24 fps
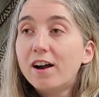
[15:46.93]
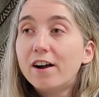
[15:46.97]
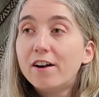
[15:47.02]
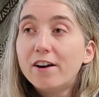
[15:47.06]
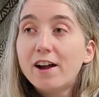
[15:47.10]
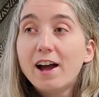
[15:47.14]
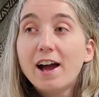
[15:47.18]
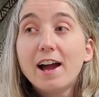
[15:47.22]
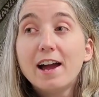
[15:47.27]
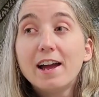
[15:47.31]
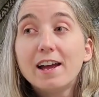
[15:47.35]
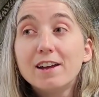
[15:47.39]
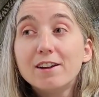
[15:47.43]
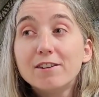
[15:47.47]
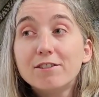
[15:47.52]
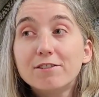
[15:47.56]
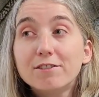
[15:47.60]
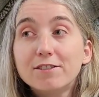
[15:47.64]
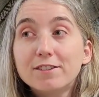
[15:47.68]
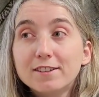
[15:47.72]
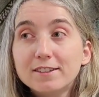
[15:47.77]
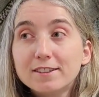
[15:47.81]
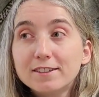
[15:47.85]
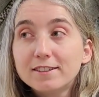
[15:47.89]

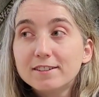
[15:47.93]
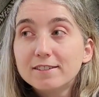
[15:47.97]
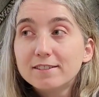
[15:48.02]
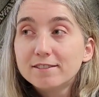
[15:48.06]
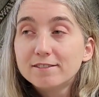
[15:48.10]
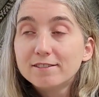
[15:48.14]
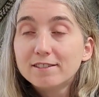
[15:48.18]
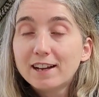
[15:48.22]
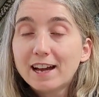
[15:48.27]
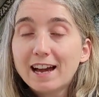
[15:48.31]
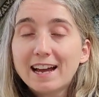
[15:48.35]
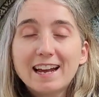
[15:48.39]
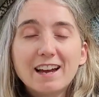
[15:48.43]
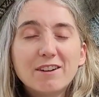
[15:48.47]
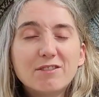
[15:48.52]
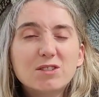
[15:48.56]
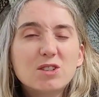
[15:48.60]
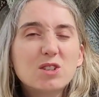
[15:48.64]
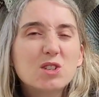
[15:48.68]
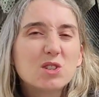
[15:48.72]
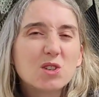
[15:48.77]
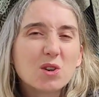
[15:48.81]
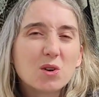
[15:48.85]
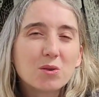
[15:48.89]
arrived. I
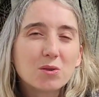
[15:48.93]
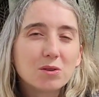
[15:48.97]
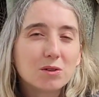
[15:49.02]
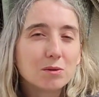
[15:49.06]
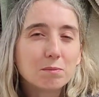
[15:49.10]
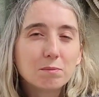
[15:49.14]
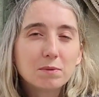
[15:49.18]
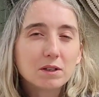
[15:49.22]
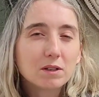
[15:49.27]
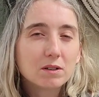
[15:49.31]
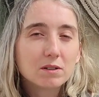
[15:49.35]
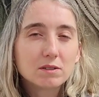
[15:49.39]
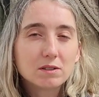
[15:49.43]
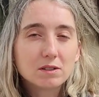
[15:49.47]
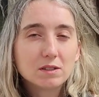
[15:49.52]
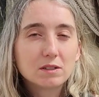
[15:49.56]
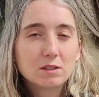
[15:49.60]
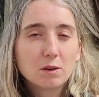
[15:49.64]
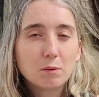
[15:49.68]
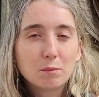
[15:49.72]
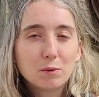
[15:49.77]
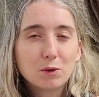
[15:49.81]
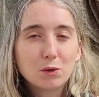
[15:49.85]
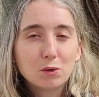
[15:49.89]
have to show you because
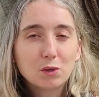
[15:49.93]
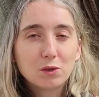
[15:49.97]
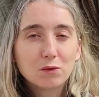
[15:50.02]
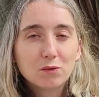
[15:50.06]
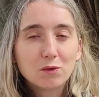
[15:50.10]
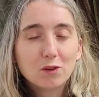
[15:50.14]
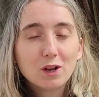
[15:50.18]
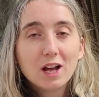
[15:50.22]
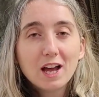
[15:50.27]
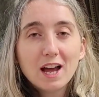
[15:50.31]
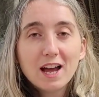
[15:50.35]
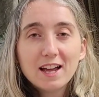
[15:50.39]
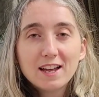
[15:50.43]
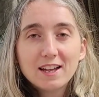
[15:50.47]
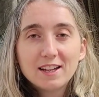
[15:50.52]
it's so beautiful.